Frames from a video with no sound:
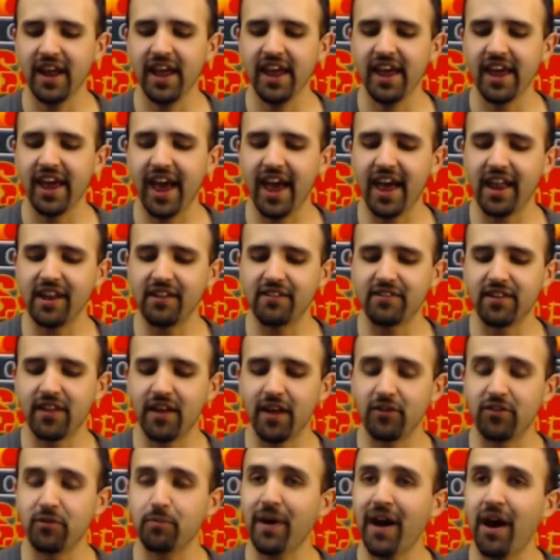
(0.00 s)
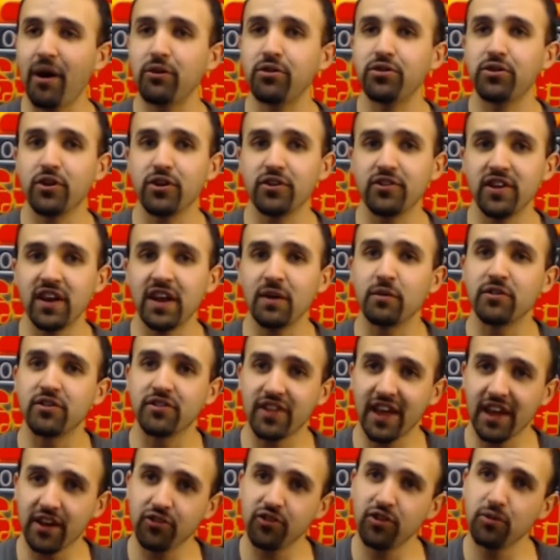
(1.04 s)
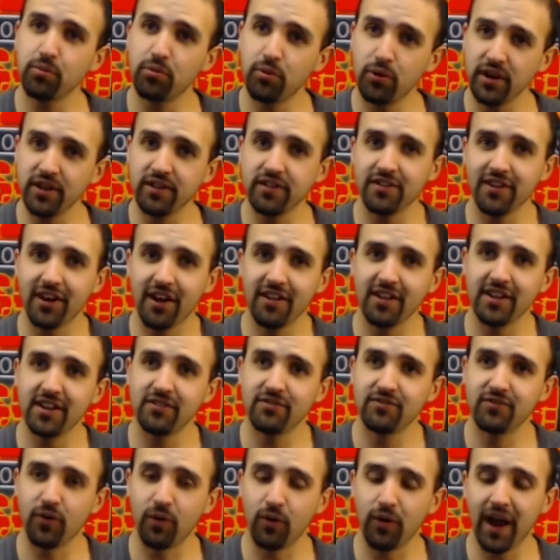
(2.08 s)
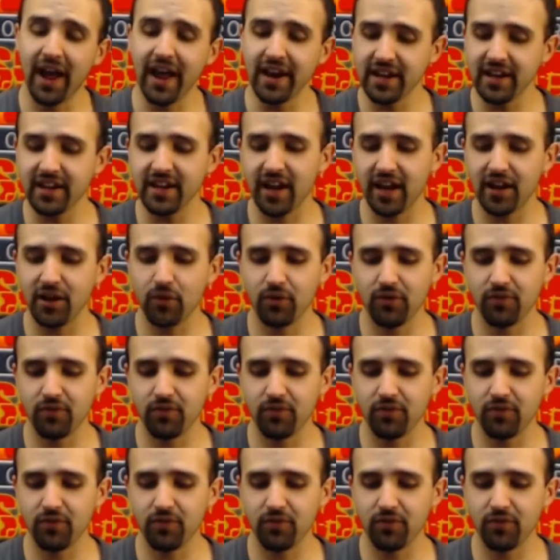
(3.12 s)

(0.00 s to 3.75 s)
And it's a power 13, which is actually pretty solid for any kind of